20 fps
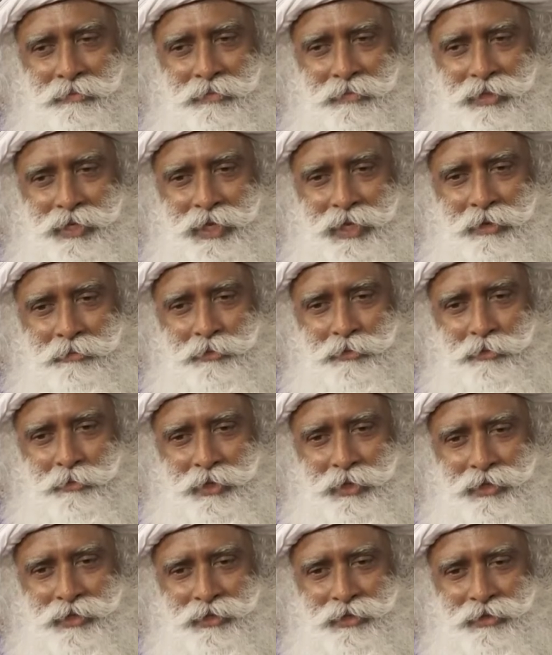came to
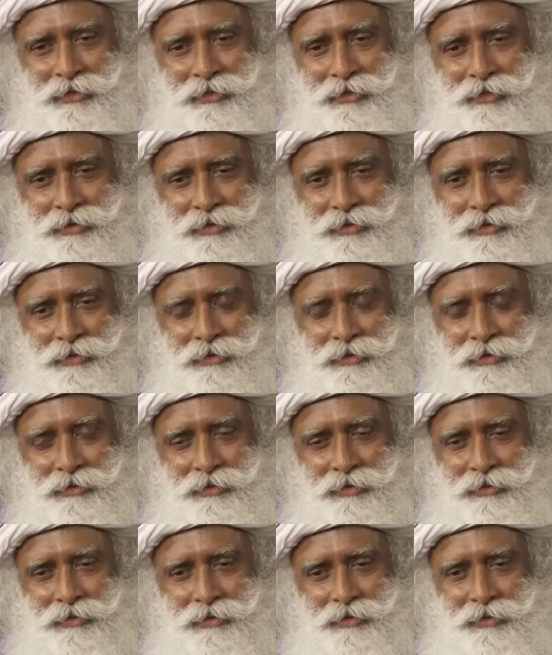me
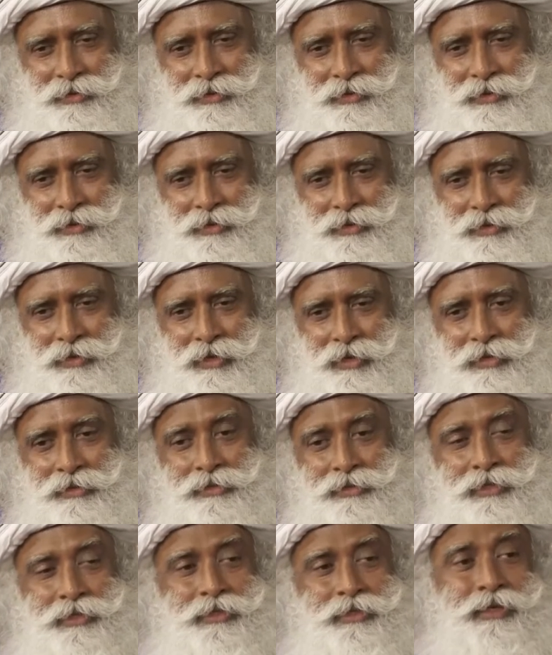at a
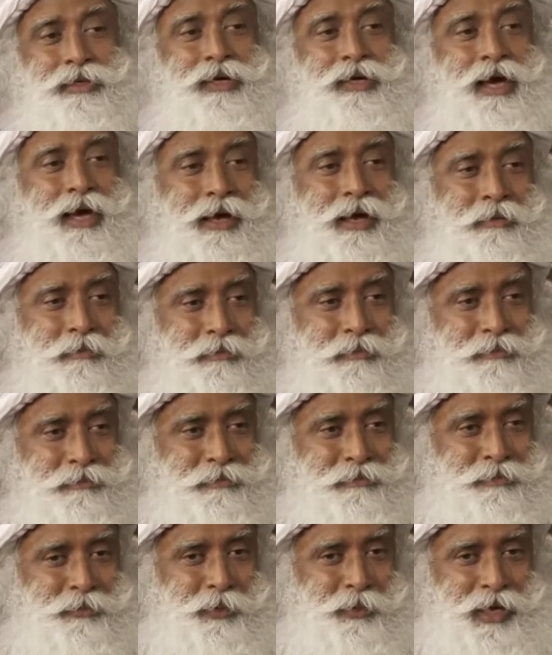certain time
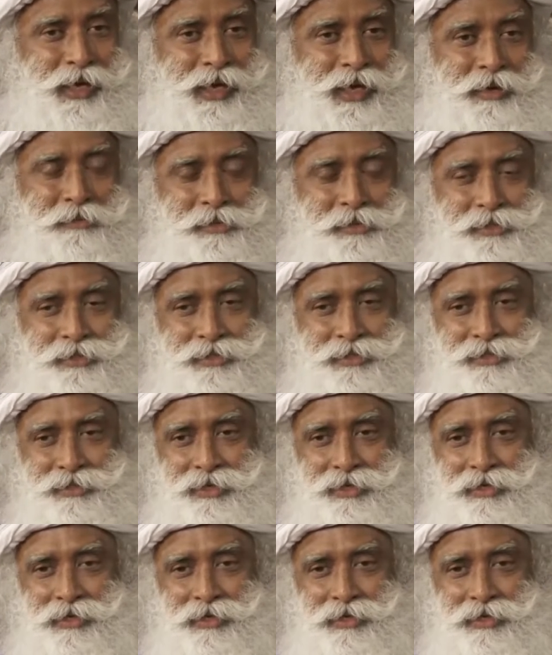when I was